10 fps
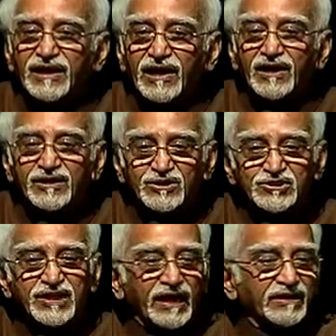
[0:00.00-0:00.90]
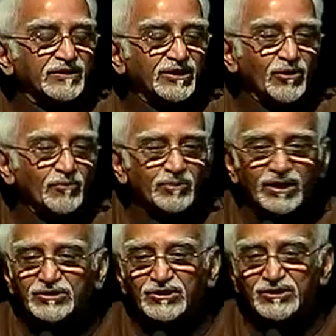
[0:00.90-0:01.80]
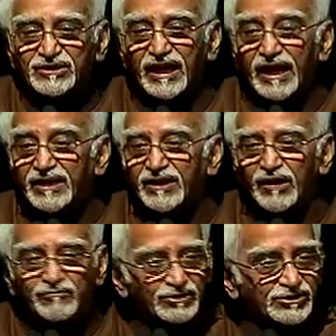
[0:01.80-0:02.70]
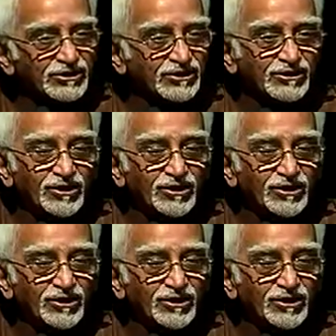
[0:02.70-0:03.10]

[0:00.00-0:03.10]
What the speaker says: understand the complexity and diversity,